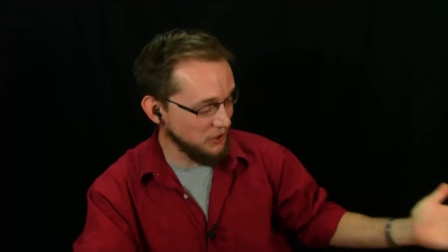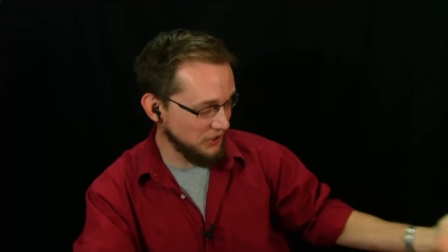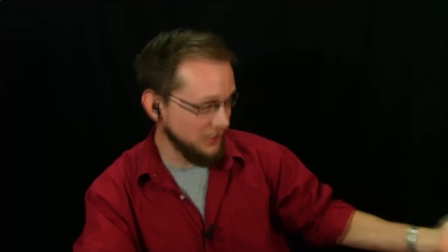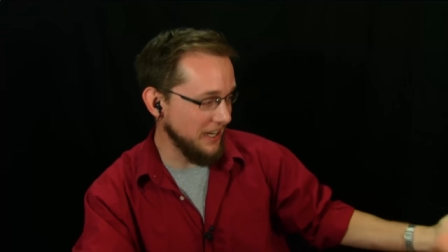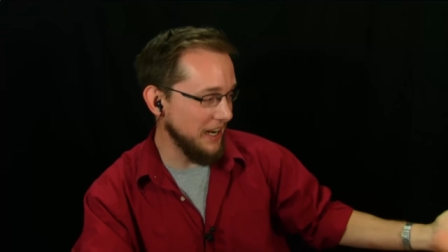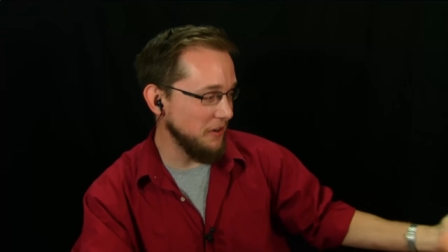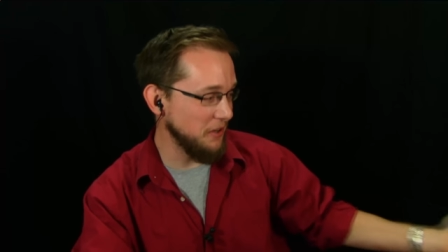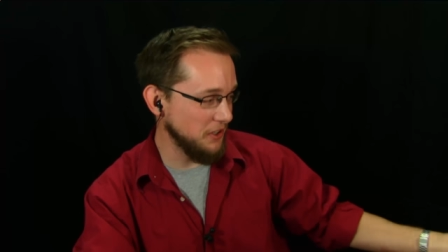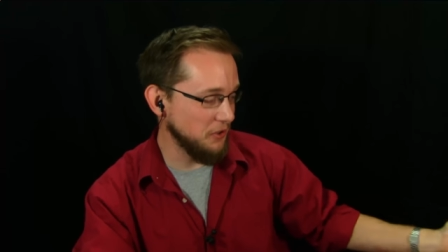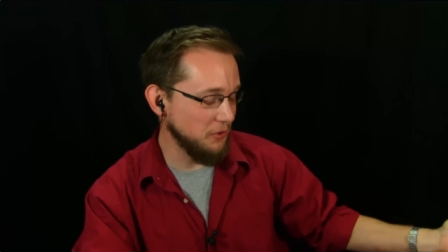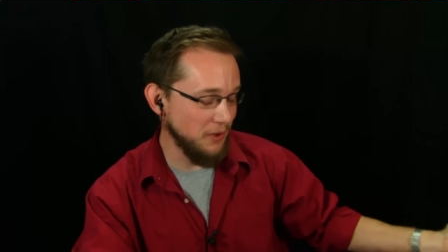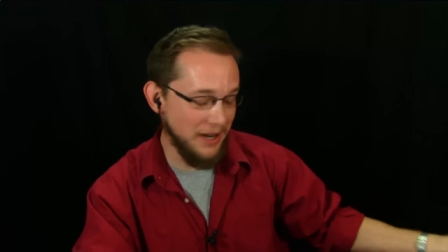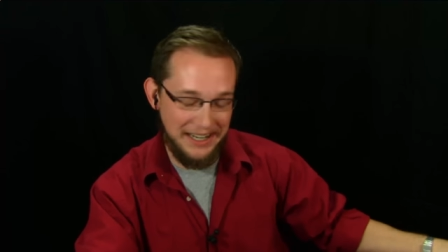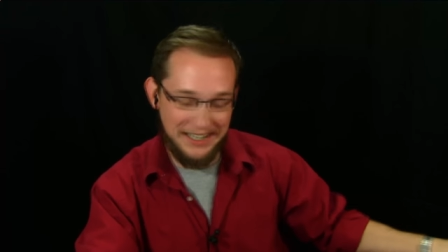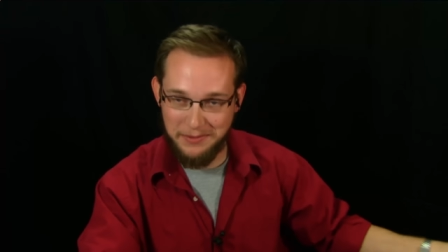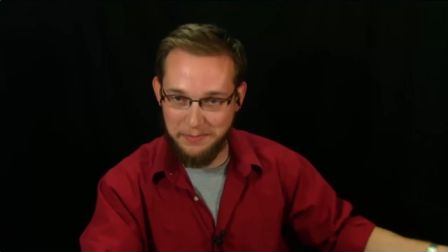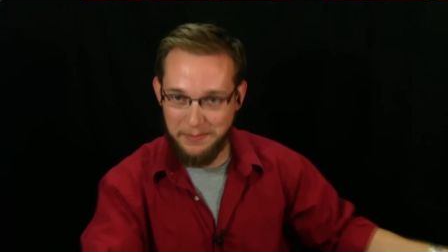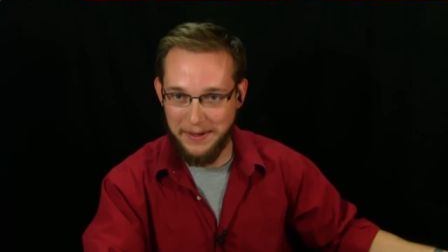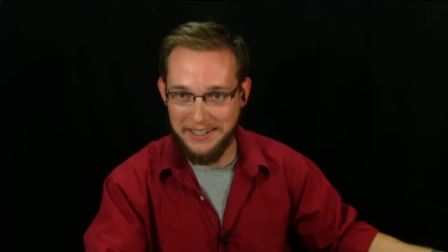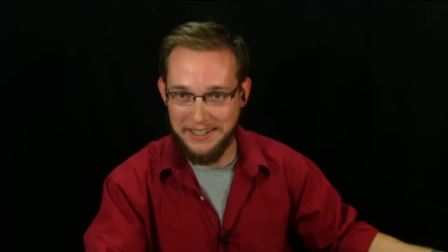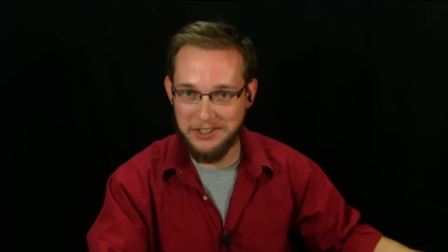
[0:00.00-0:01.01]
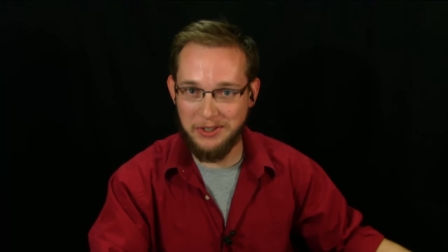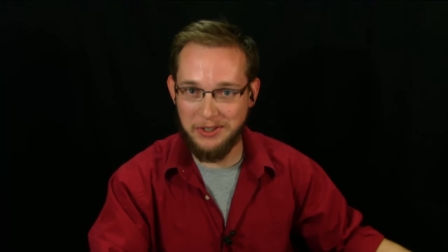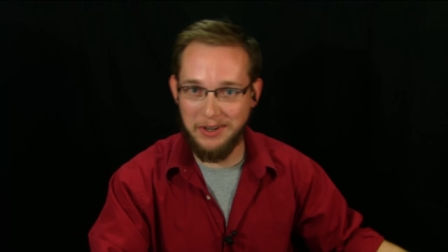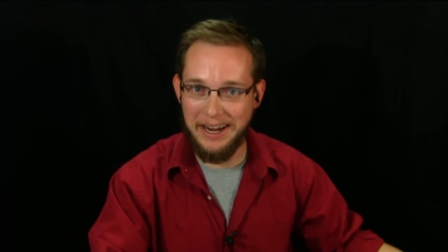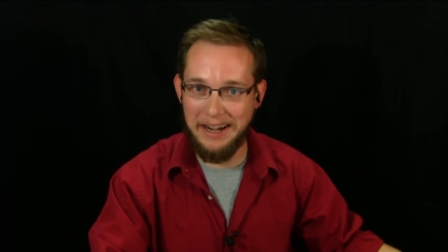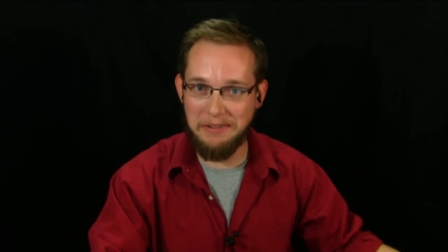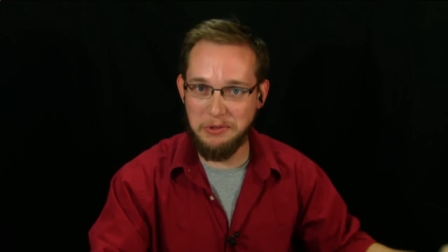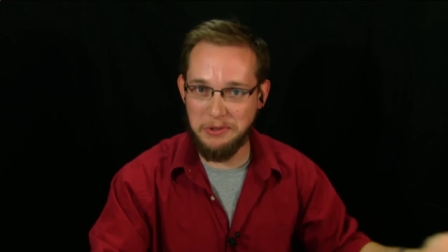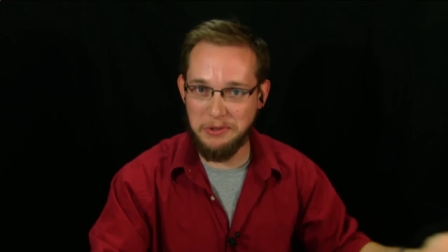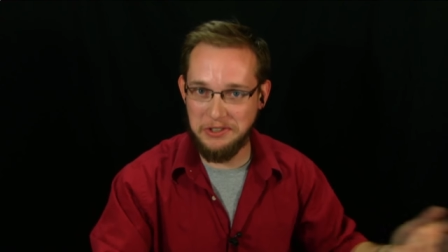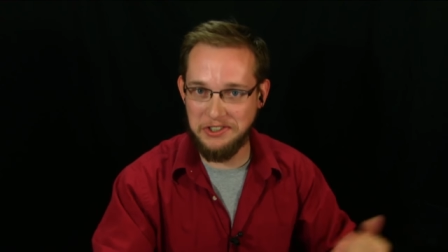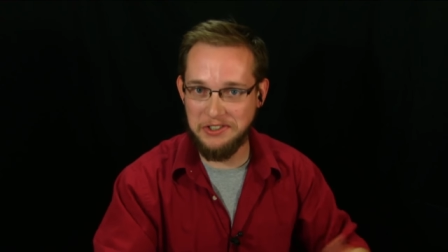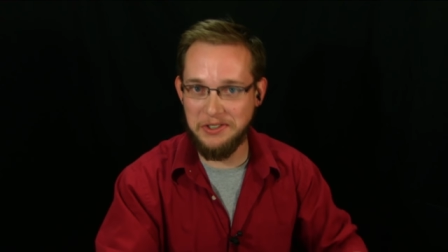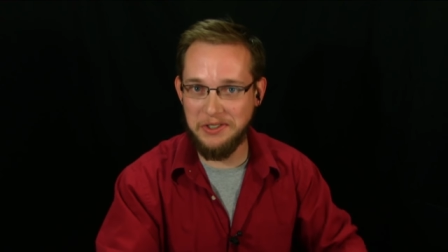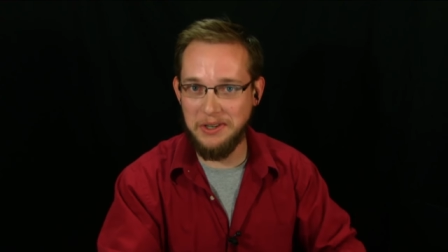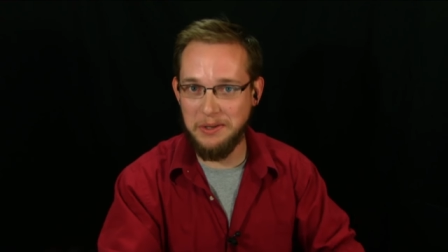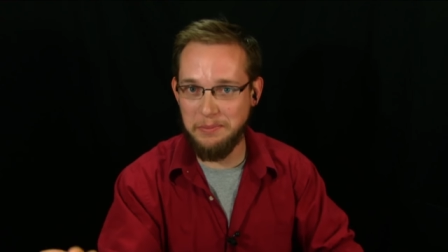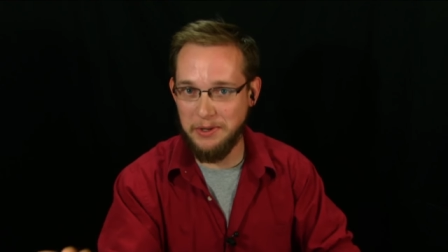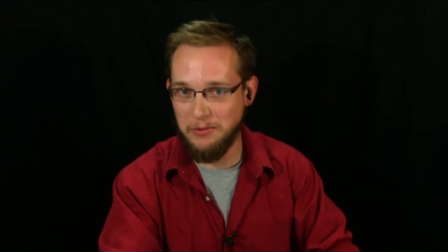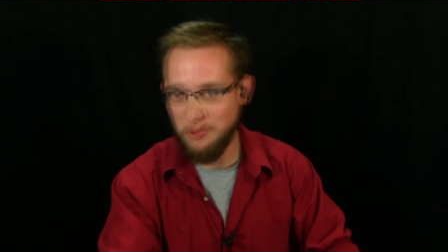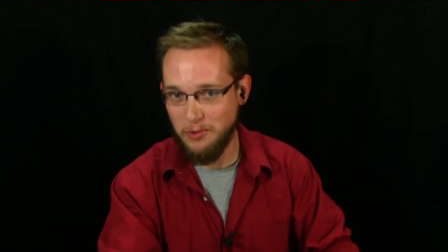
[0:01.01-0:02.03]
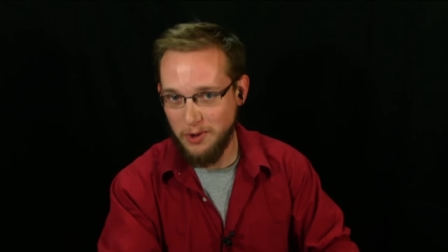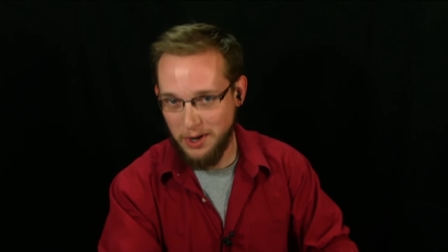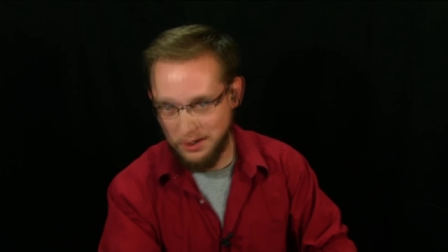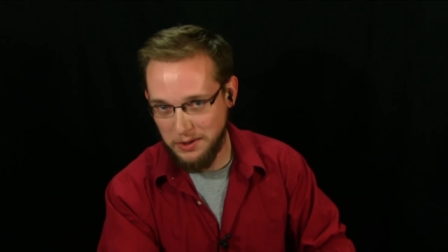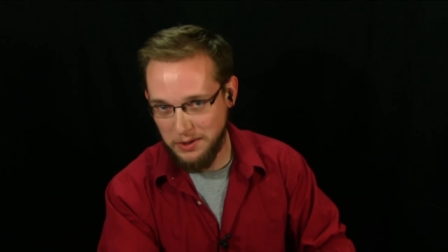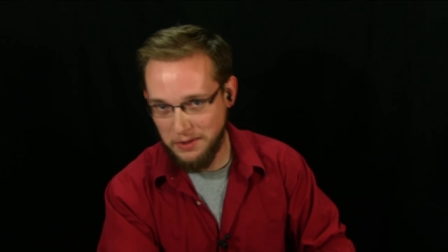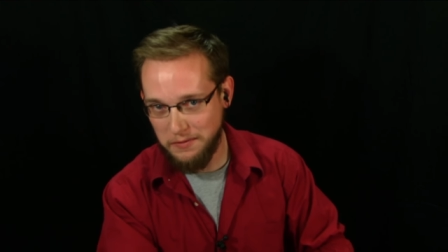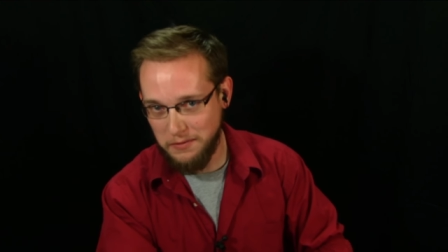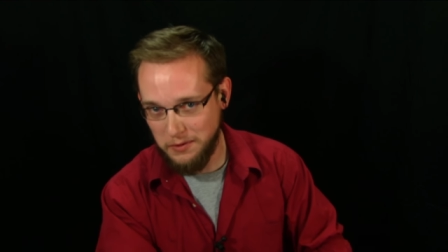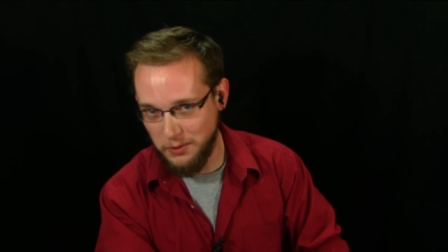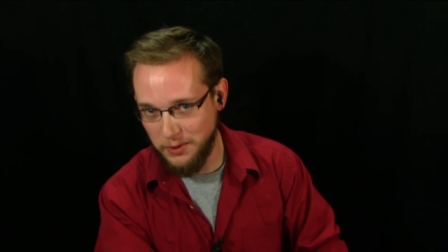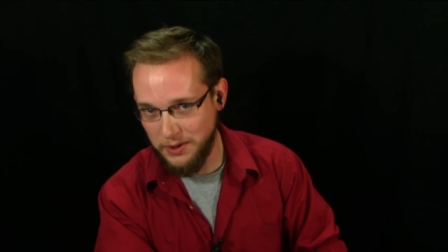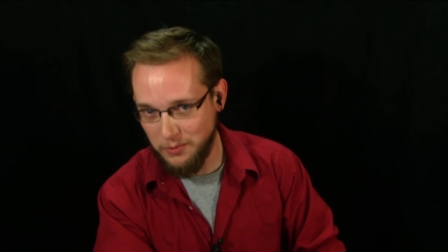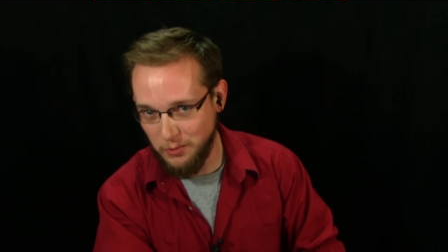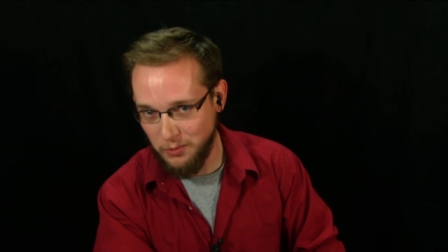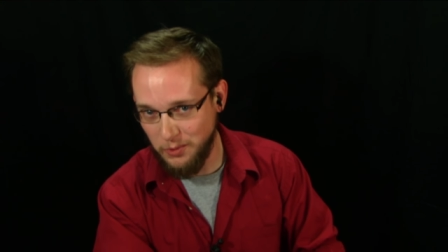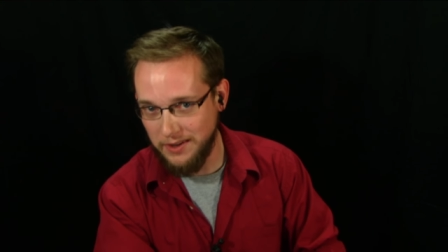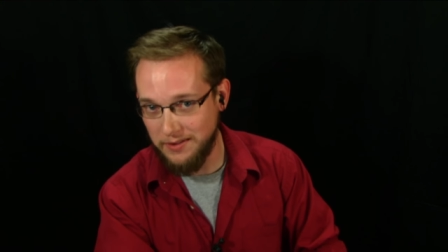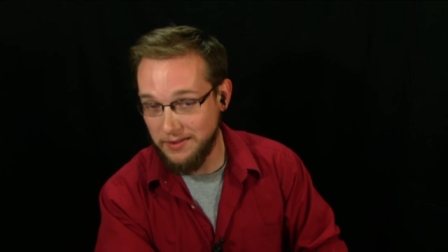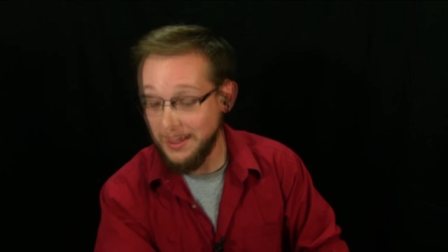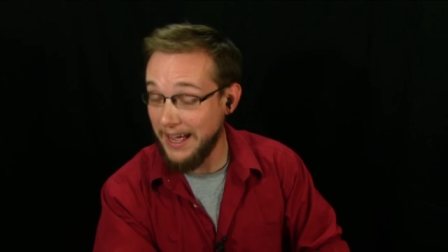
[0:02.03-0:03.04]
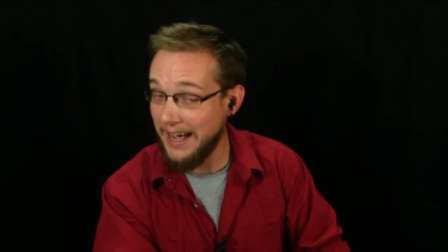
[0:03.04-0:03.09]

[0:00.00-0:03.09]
OSIRIS-REx spacecraft, which is going to be rendezvousing with